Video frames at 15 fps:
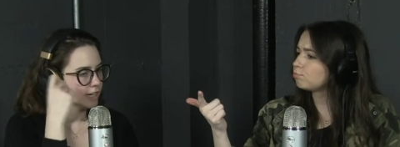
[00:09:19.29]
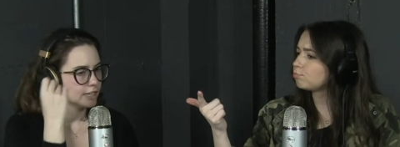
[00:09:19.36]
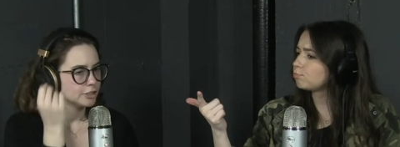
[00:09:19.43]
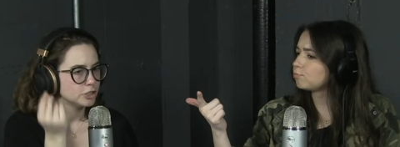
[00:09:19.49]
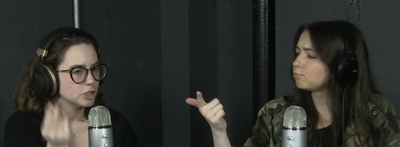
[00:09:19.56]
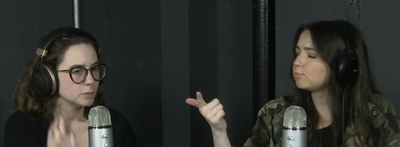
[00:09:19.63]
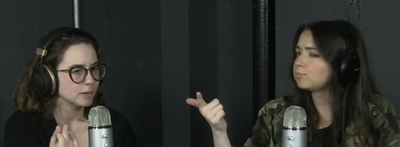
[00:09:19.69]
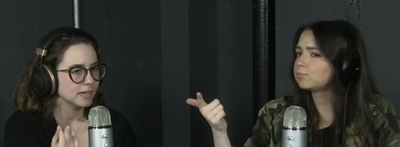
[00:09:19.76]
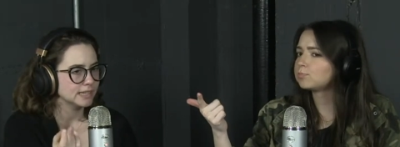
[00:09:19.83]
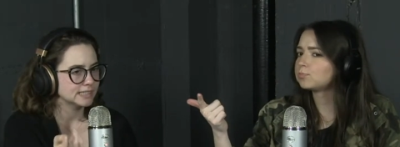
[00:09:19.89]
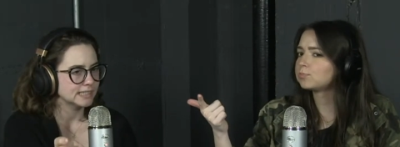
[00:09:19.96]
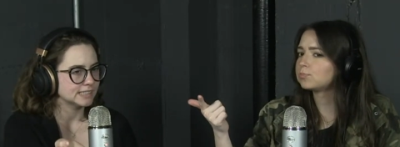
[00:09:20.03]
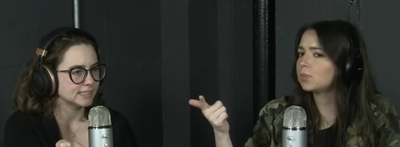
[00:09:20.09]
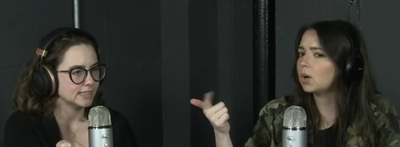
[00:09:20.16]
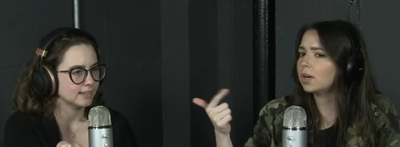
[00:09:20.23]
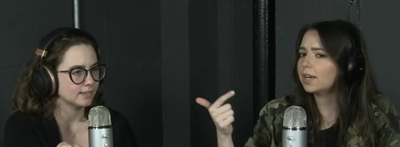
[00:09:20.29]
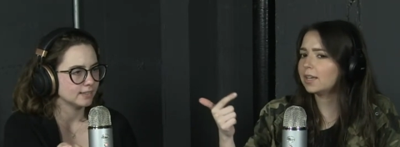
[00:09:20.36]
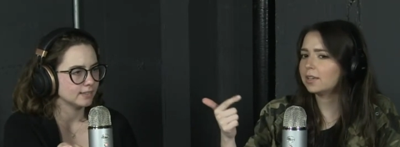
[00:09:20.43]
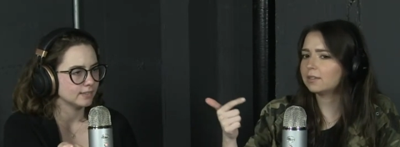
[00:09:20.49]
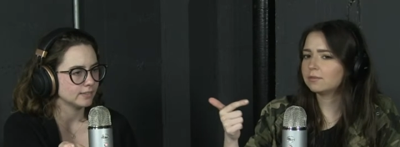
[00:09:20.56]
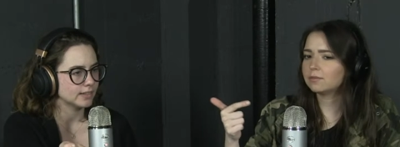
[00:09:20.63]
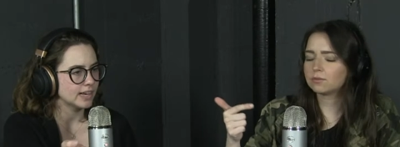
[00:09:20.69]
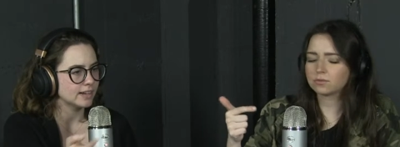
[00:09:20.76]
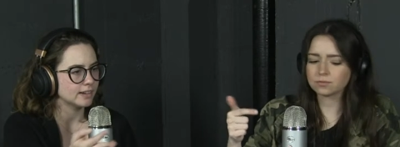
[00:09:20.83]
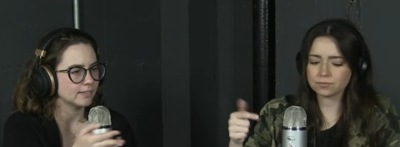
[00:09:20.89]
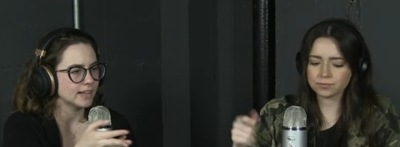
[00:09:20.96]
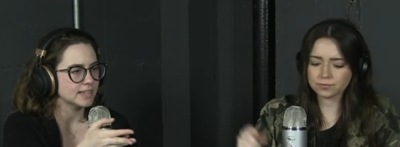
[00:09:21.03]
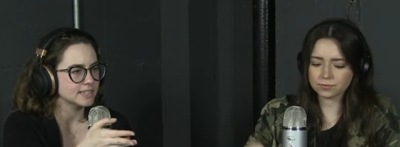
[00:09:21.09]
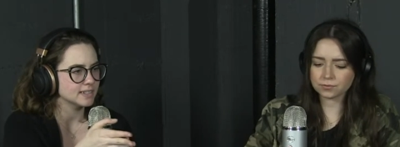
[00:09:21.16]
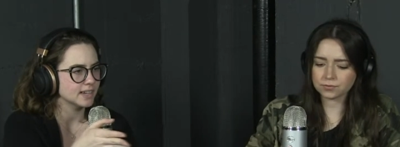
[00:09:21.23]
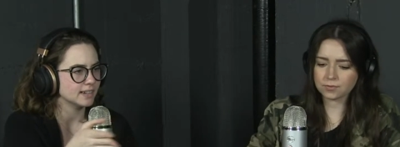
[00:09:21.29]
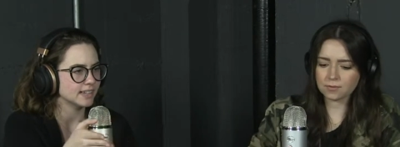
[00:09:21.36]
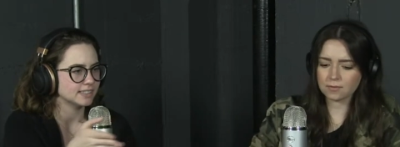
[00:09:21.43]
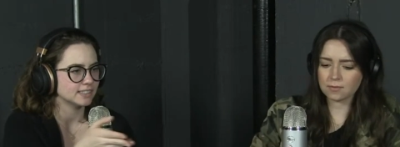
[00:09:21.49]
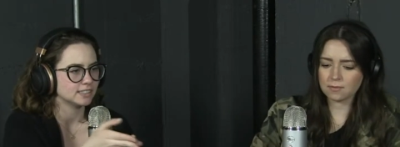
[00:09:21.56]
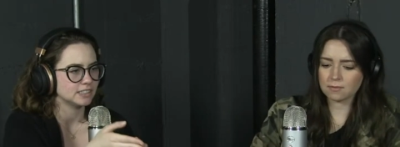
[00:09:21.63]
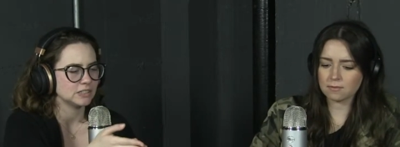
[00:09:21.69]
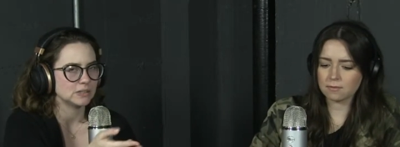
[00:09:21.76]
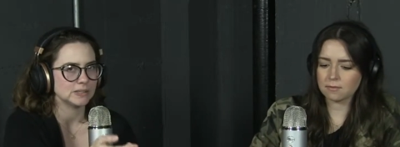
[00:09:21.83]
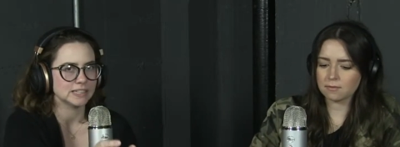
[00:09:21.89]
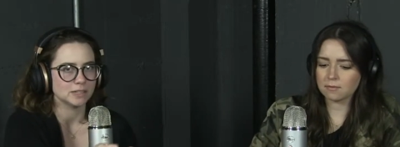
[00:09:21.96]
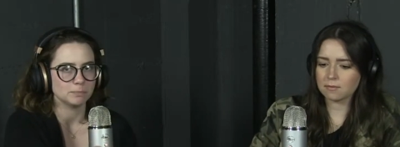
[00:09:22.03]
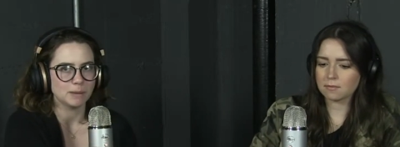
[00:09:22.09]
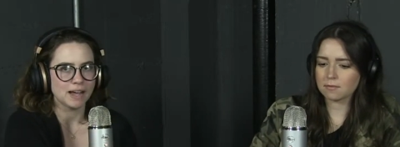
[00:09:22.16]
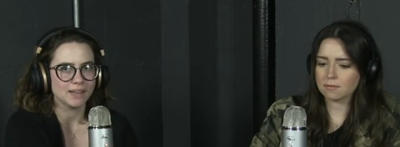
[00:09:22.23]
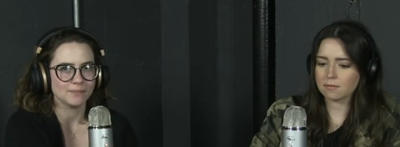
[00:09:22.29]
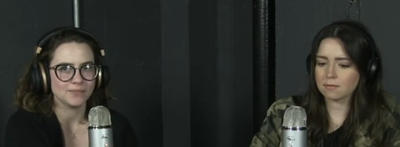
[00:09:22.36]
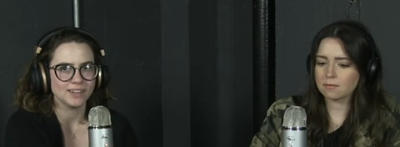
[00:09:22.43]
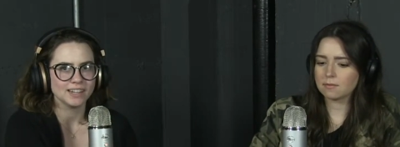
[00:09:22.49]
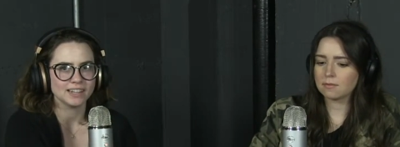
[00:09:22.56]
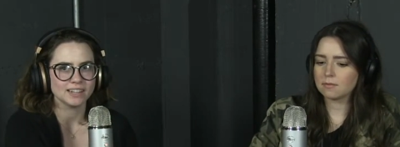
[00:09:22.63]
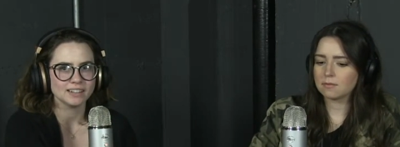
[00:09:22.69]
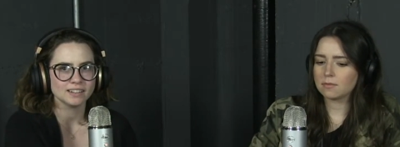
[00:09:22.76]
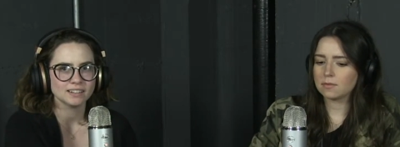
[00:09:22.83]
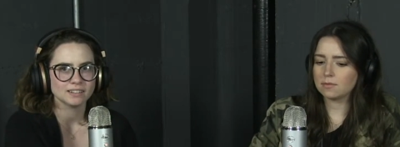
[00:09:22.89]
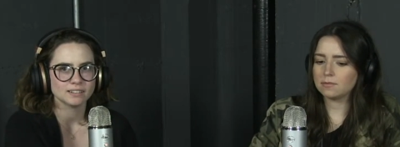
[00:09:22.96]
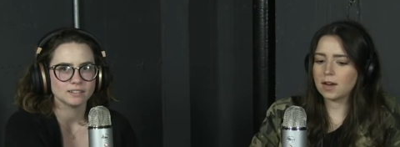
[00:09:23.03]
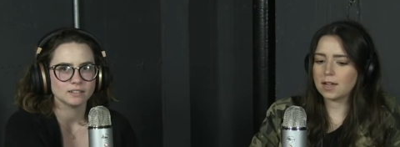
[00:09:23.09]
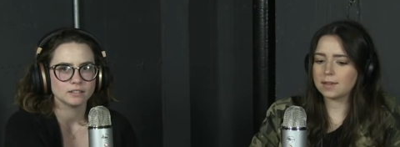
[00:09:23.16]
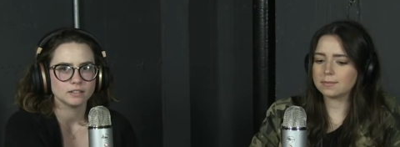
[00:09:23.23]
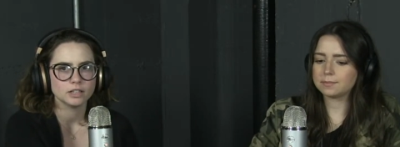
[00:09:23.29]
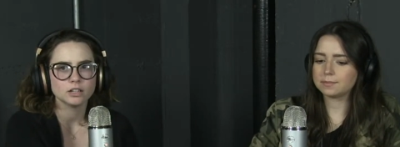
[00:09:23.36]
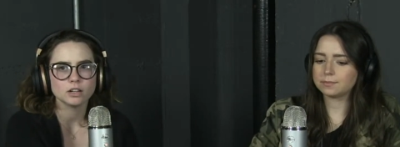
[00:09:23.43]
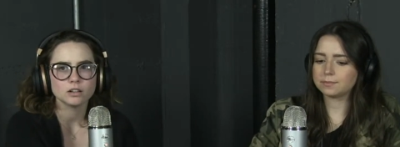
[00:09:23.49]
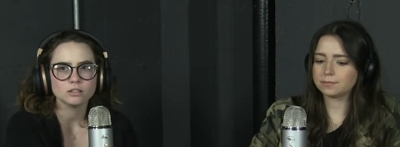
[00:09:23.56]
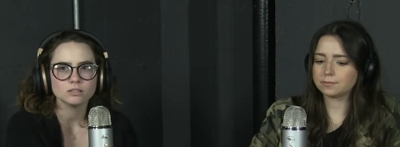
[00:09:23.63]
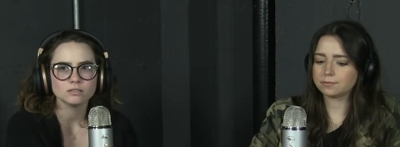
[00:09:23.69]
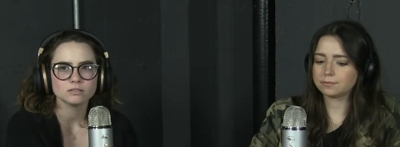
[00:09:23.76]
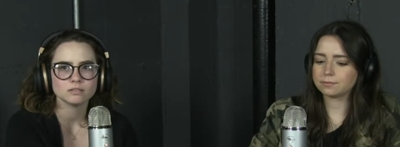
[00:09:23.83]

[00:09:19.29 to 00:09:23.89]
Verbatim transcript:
Speaker 1: just because that's okay. That that's not necessarily a bad thing. Right. You know?